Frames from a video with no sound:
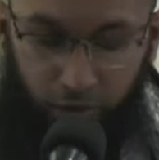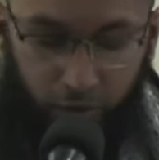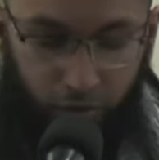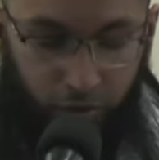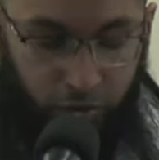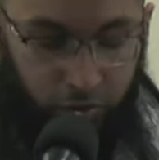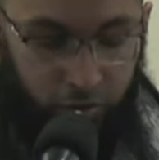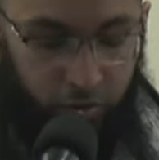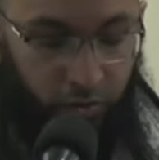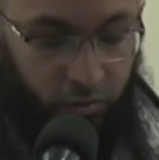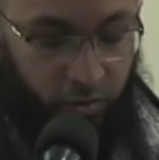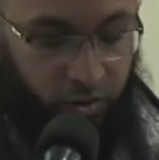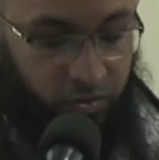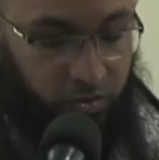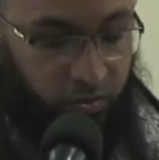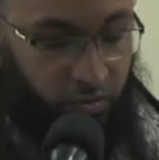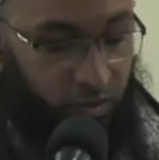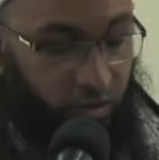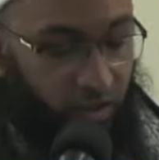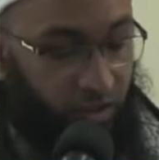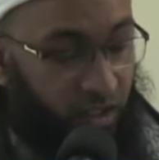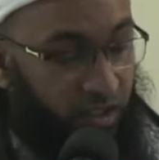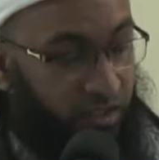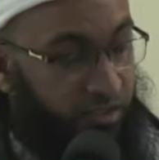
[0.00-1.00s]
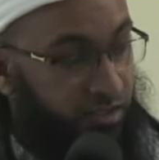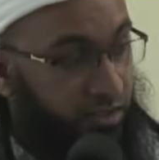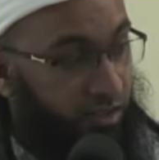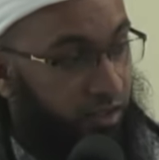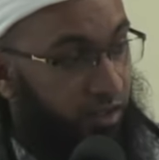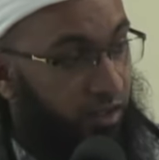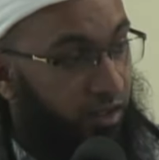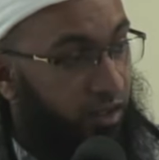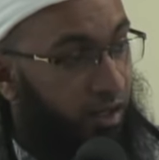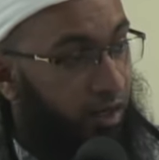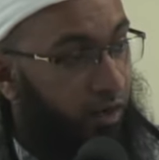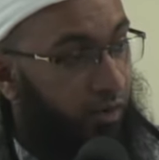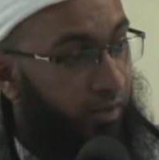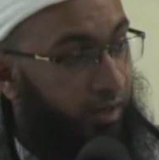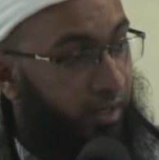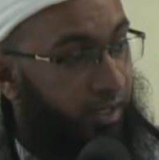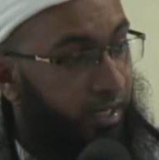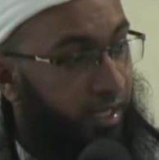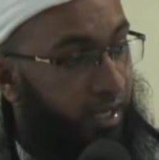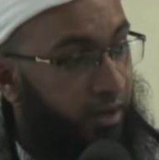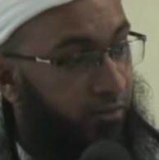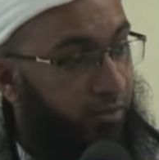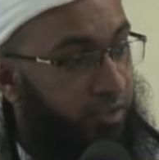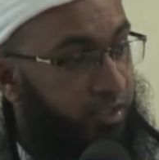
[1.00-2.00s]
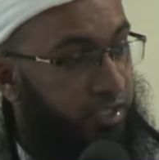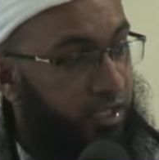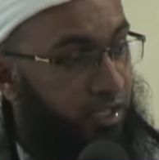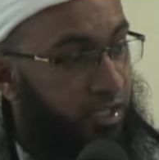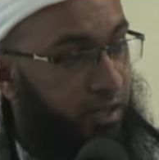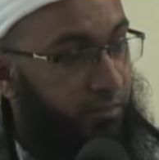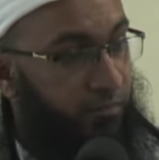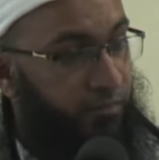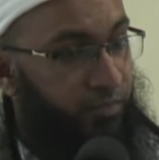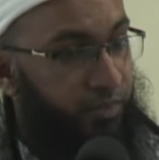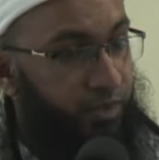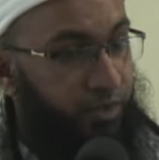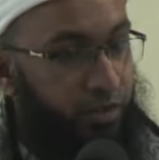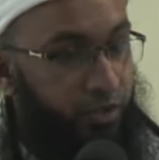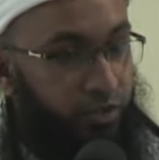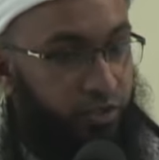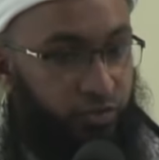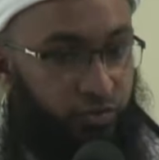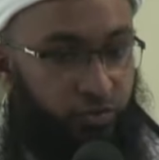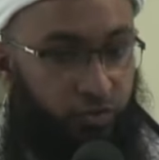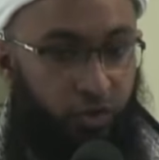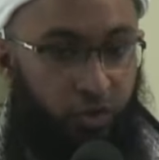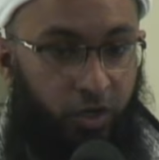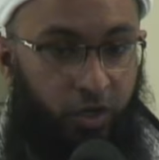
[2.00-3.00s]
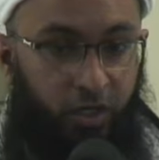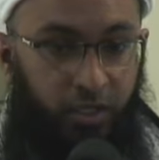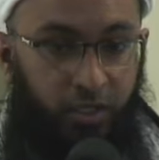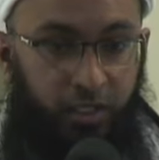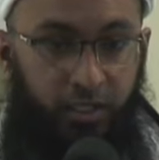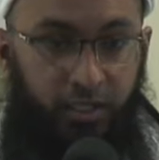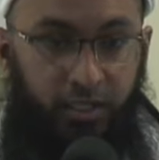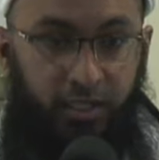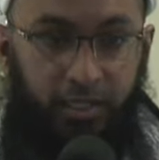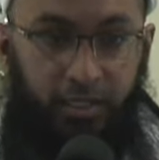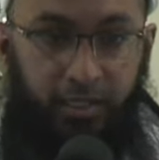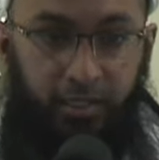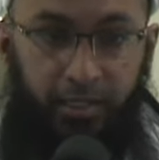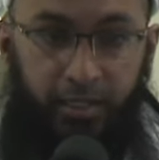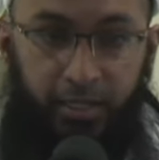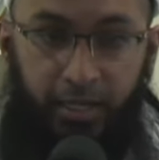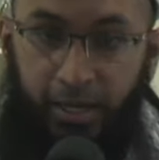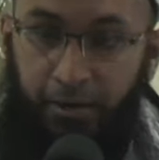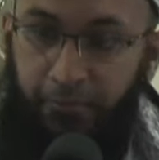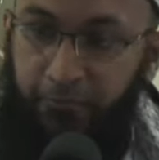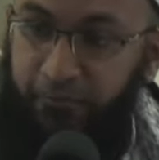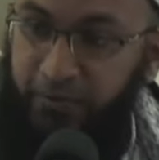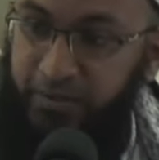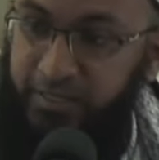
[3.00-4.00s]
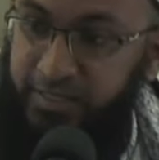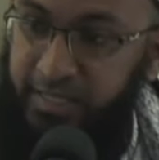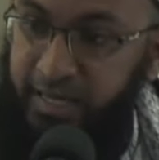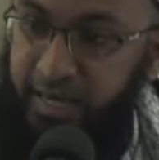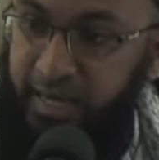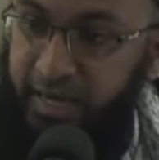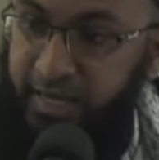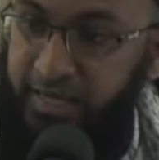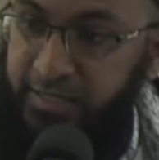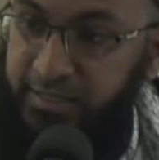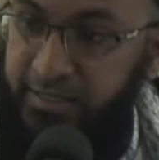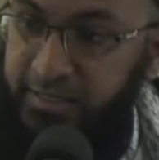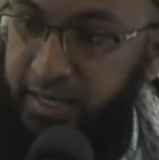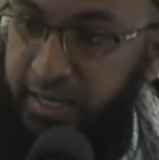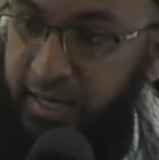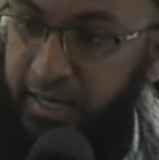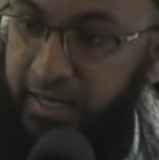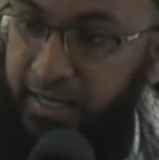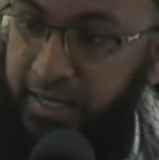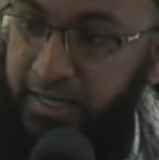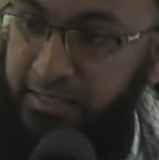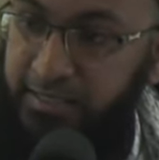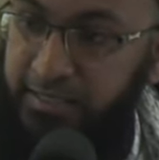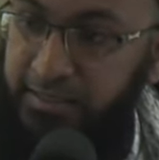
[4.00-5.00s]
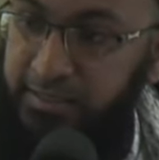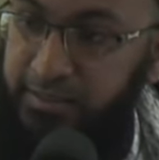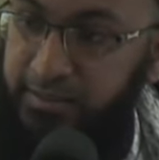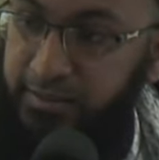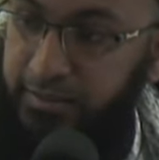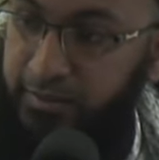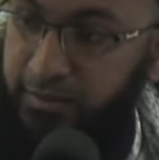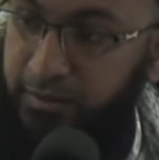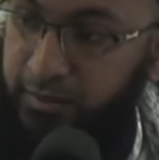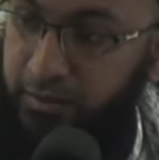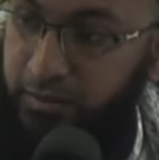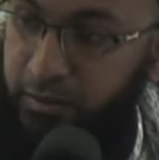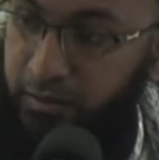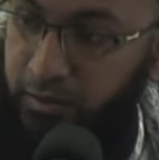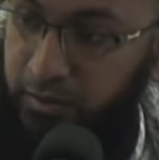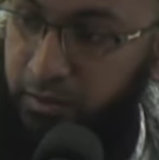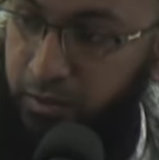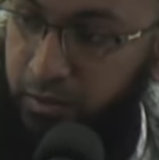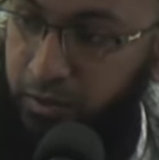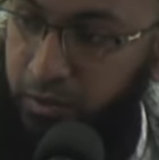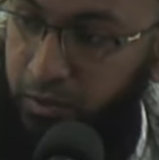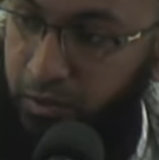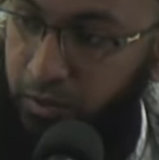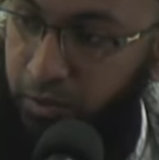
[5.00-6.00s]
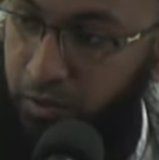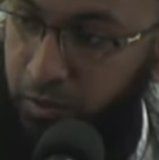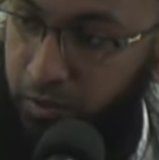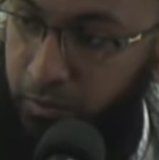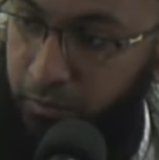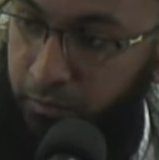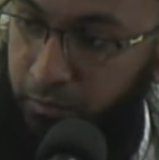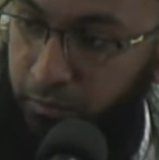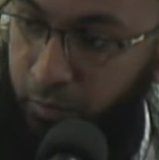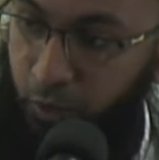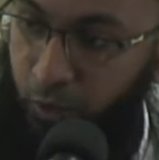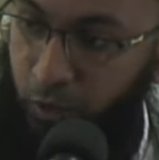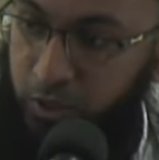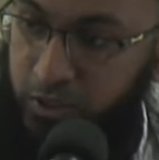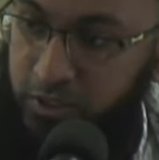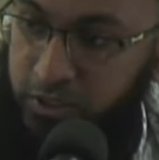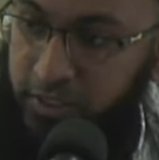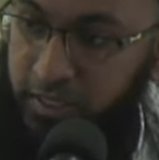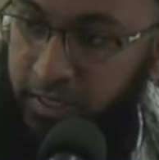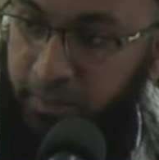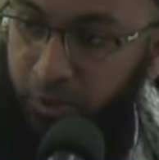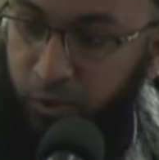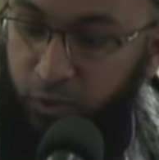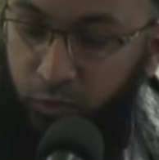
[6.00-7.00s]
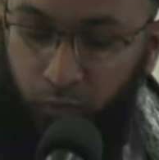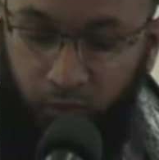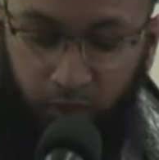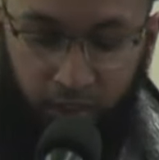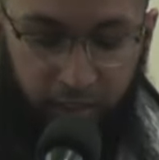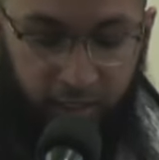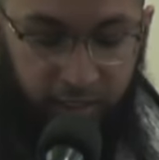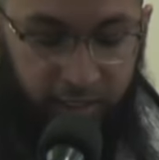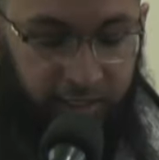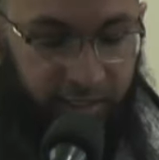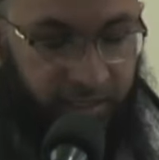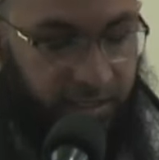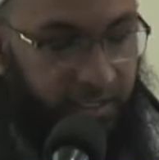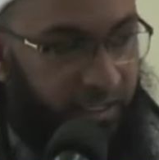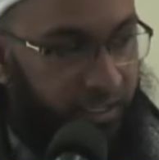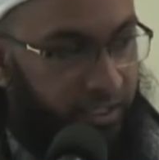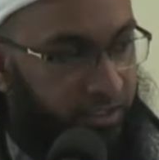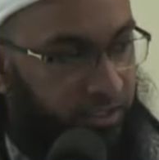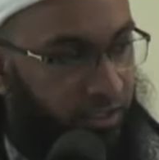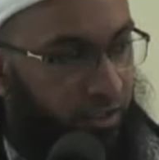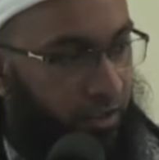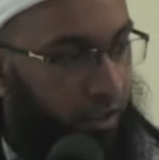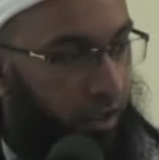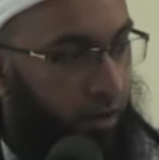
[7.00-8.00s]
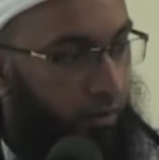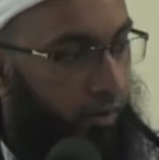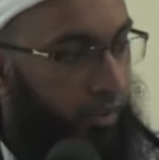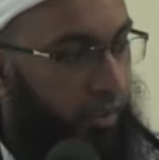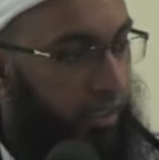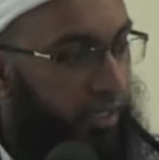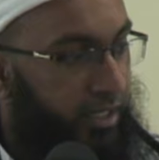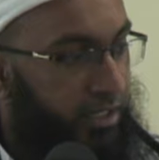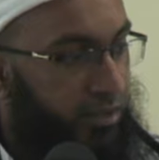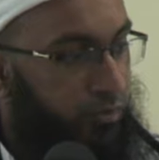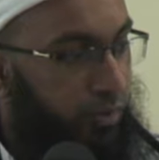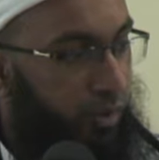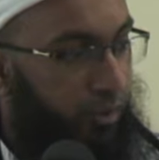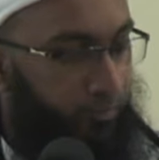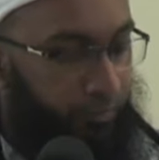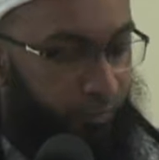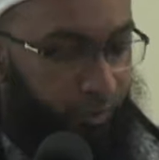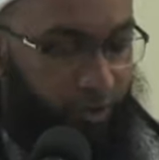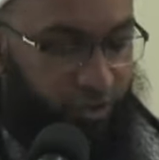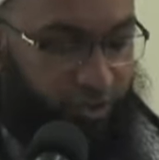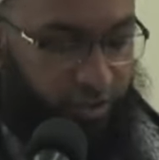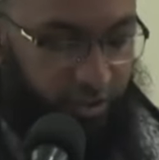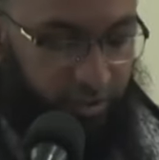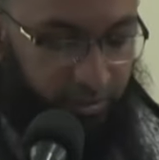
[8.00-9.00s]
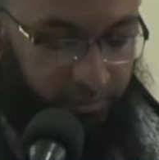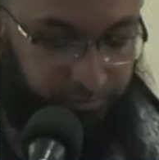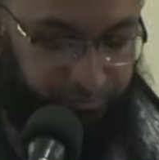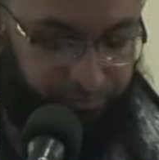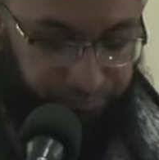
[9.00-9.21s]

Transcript: So Rasulullah sallallahu alayhi wasallam strongly emphasized against boasting about one lineage or against one progeny.